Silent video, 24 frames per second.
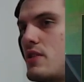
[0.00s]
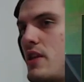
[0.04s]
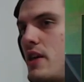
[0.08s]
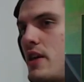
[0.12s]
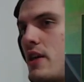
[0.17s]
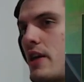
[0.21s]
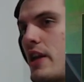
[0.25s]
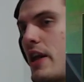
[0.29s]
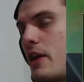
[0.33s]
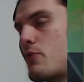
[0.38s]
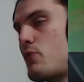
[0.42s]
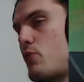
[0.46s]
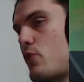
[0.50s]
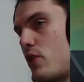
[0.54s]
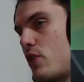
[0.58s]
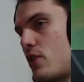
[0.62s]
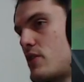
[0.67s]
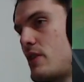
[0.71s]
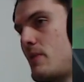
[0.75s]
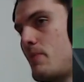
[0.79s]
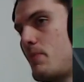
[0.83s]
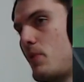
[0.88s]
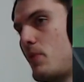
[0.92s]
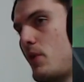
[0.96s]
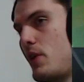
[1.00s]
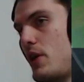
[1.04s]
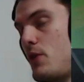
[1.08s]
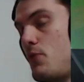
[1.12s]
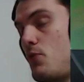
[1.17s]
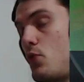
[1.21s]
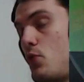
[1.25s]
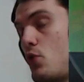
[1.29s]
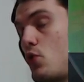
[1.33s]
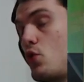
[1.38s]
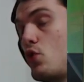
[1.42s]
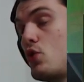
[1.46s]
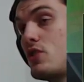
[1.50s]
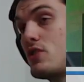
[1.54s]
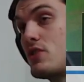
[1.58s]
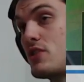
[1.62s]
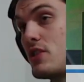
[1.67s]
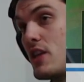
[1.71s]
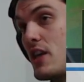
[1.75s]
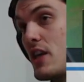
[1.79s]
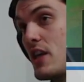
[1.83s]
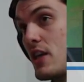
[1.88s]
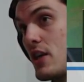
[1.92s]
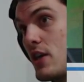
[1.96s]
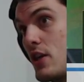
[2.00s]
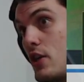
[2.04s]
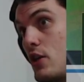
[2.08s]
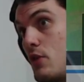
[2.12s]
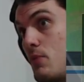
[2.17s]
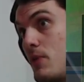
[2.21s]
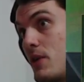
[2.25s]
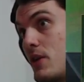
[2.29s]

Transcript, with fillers: staying. Mm -hmm. Like for example, if you're not staying here